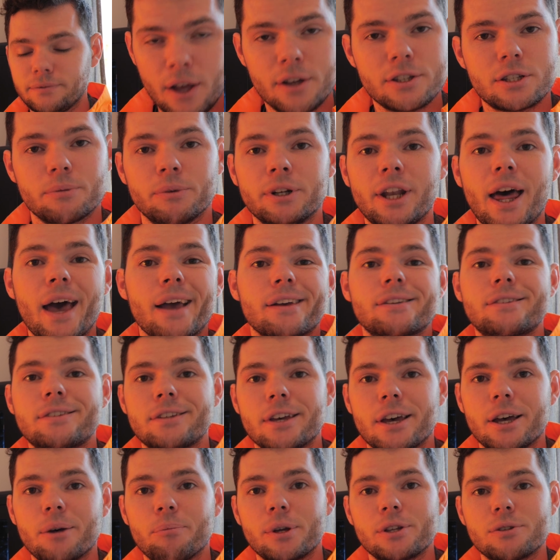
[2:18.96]
So my next
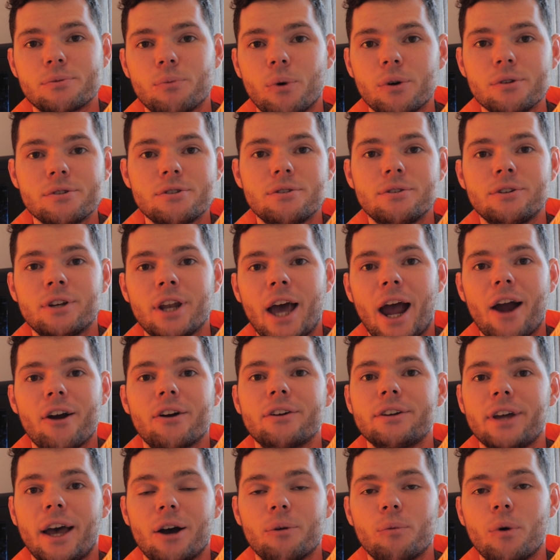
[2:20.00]
tip is, once you
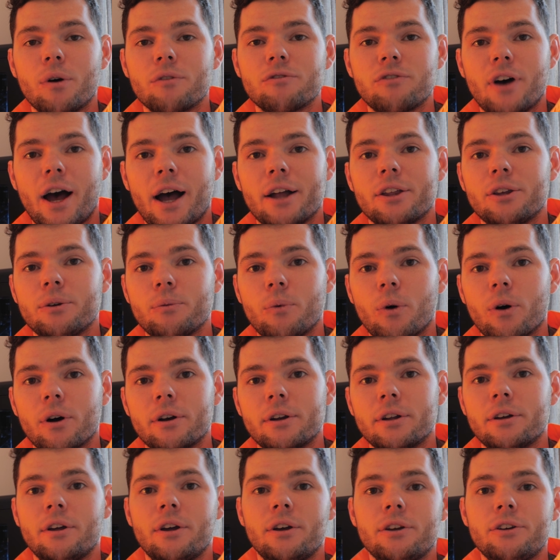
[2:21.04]
narrow down what van you
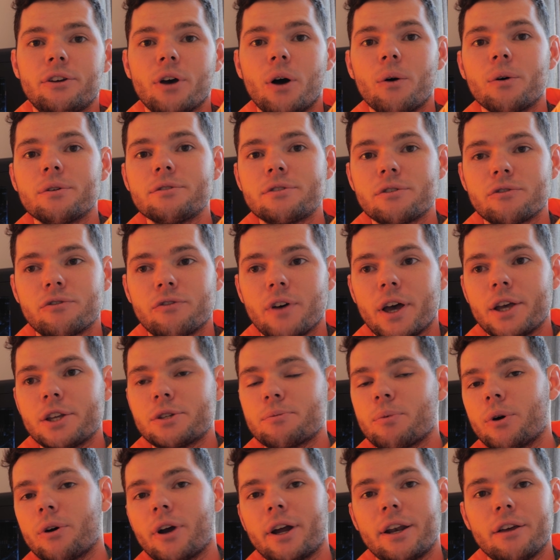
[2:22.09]
want, go onto
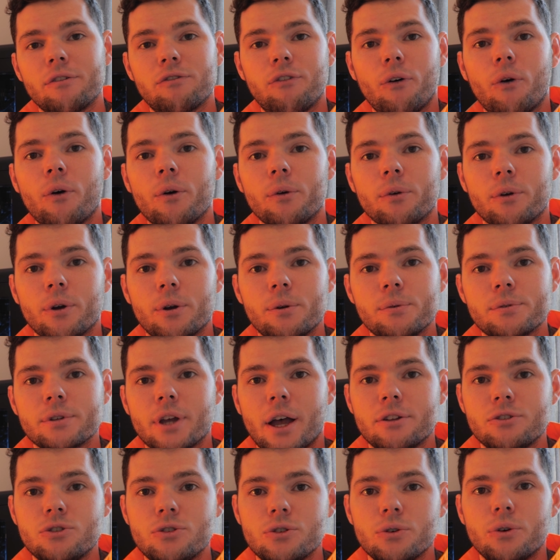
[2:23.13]
Facebook or any forum groups
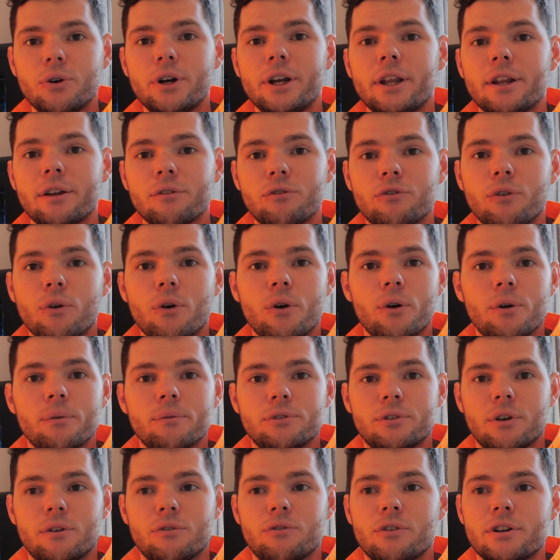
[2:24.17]
and join in a forum.
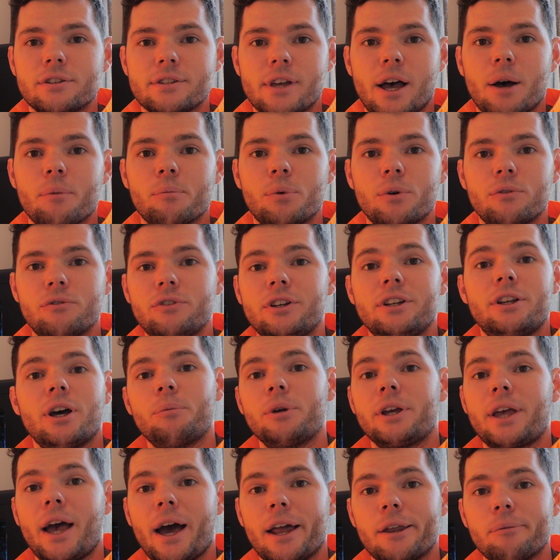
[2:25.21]
So for example,
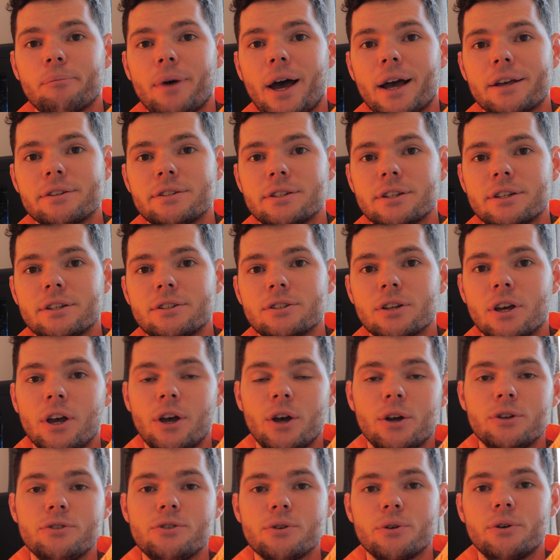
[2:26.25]
VW Caddy Maxis,
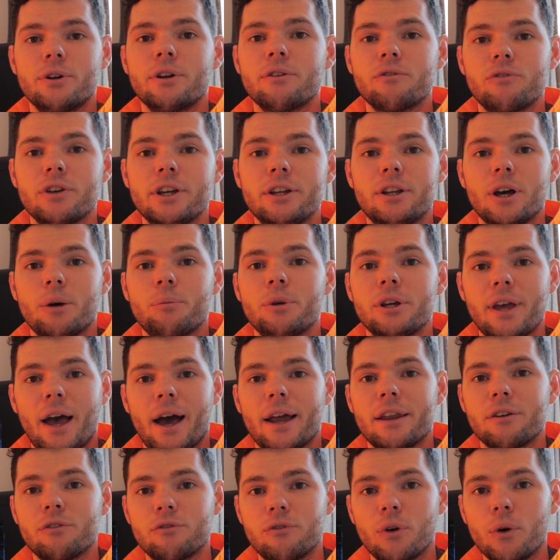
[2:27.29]
join a VW
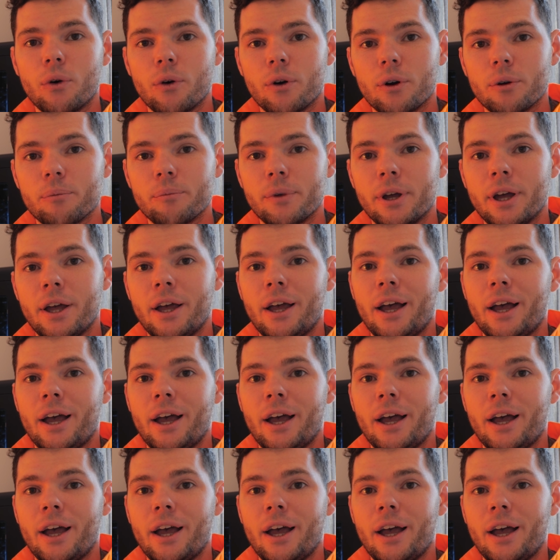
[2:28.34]
Caddy forum